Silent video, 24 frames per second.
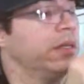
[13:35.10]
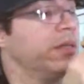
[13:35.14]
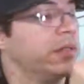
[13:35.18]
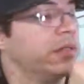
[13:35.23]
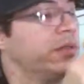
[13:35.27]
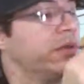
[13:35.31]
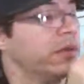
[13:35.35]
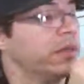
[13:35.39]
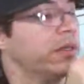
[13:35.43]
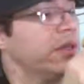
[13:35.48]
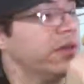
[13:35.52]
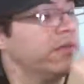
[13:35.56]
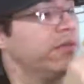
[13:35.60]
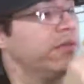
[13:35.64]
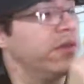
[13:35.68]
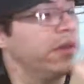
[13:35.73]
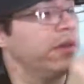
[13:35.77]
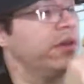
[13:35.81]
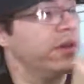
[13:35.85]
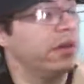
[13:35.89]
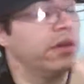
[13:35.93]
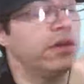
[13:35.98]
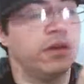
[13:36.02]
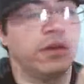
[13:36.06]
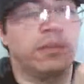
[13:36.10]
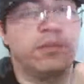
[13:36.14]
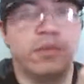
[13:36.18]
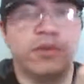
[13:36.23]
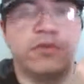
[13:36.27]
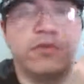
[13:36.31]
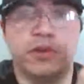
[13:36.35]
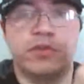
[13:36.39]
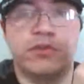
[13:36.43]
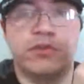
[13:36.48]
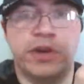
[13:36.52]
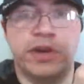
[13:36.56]
sort of
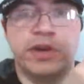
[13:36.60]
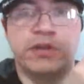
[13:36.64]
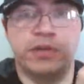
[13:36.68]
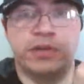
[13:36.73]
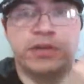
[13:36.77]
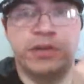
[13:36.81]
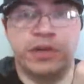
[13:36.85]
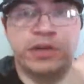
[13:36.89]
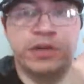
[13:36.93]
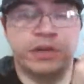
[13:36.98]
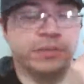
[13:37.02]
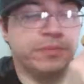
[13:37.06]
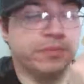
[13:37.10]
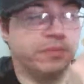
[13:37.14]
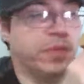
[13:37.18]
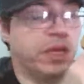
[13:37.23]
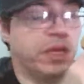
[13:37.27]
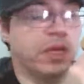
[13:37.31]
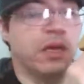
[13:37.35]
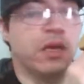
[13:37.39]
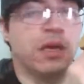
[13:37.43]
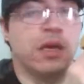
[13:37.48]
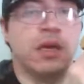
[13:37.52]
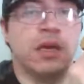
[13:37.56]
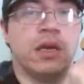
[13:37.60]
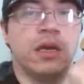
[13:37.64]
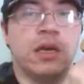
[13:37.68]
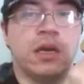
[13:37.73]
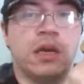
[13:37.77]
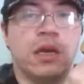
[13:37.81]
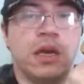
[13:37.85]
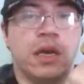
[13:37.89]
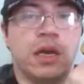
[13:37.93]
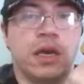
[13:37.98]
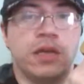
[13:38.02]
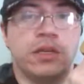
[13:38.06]
moving around in there,
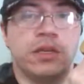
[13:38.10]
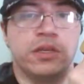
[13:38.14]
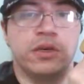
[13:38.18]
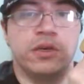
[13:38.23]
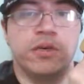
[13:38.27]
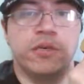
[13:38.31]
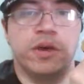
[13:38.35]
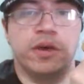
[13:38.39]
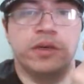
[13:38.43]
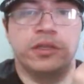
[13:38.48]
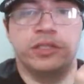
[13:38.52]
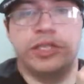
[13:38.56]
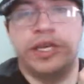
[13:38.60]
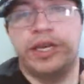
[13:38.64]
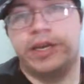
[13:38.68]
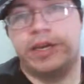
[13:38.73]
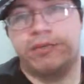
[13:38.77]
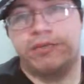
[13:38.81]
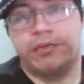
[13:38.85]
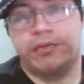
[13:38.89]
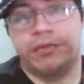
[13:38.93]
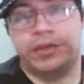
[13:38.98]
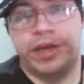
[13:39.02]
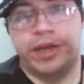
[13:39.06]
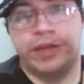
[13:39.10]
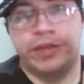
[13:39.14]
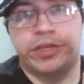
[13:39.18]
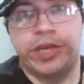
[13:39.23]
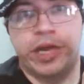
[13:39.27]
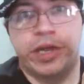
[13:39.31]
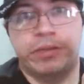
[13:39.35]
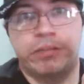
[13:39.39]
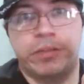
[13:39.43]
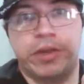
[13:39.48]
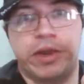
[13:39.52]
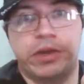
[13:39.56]
and you don't want to shake it for like
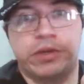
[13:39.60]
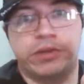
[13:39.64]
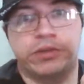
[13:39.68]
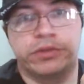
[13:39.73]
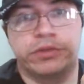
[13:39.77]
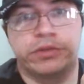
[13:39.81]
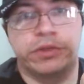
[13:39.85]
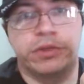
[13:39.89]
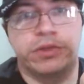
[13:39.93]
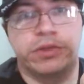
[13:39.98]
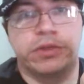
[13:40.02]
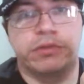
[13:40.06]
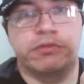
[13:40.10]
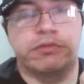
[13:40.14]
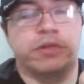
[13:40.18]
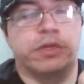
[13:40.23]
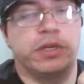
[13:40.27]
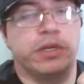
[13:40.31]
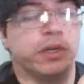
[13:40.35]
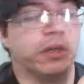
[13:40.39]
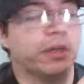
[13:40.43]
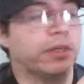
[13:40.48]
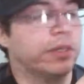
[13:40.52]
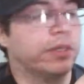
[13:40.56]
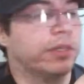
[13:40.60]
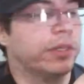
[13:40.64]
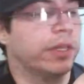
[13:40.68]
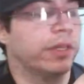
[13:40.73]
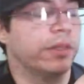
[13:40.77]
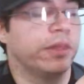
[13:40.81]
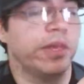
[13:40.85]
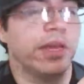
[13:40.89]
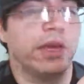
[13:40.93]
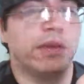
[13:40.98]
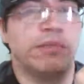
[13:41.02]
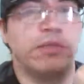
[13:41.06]
10 minutes or anything ridiculous
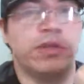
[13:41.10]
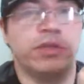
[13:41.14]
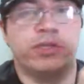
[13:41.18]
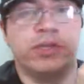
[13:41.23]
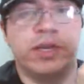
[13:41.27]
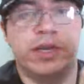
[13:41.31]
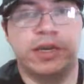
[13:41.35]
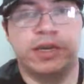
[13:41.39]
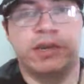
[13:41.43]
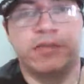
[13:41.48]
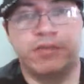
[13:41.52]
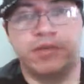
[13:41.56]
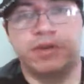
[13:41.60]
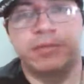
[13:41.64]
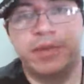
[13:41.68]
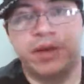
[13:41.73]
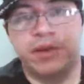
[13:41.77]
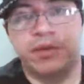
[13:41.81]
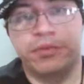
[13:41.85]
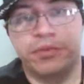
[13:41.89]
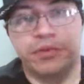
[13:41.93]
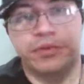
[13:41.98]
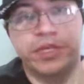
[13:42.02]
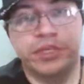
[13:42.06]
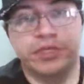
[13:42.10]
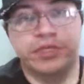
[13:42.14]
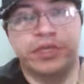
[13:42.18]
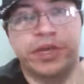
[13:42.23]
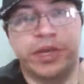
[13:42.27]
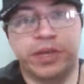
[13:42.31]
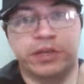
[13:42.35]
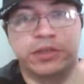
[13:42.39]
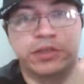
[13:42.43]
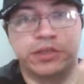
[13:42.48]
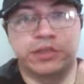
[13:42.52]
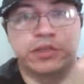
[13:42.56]
like that, but shake it for about 30
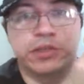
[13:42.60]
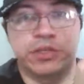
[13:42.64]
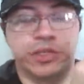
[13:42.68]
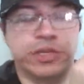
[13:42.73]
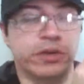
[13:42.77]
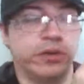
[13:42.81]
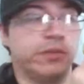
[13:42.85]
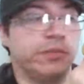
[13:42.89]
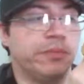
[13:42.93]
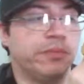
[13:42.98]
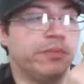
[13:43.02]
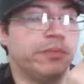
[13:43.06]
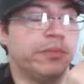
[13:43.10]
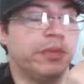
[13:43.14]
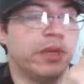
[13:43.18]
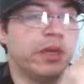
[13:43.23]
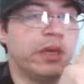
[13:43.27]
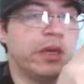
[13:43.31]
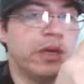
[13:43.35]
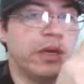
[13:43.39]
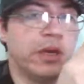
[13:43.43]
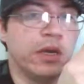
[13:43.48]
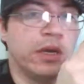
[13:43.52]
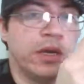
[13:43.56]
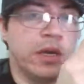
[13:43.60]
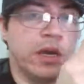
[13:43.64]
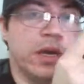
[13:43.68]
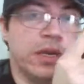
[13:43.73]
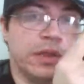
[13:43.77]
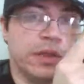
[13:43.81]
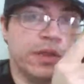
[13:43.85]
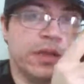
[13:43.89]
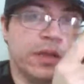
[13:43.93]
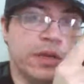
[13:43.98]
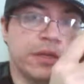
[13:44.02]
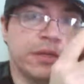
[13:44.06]
seconds or so,
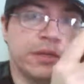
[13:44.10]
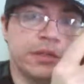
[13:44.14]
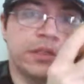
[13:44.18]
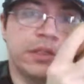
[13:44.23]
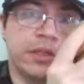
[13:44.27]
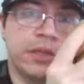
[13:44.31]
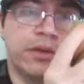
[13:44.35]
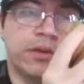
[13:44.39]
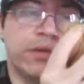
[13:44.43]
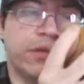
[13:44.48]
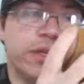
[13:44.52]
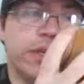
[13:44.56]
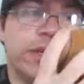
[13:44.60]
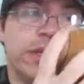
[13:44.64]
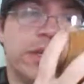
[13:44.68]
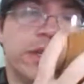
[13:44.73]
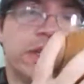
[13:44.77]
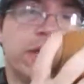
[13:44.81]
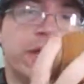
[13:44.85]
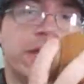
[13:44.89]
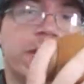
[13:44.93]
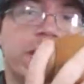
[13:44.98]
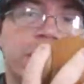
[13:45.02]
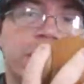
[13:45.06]
and then slowly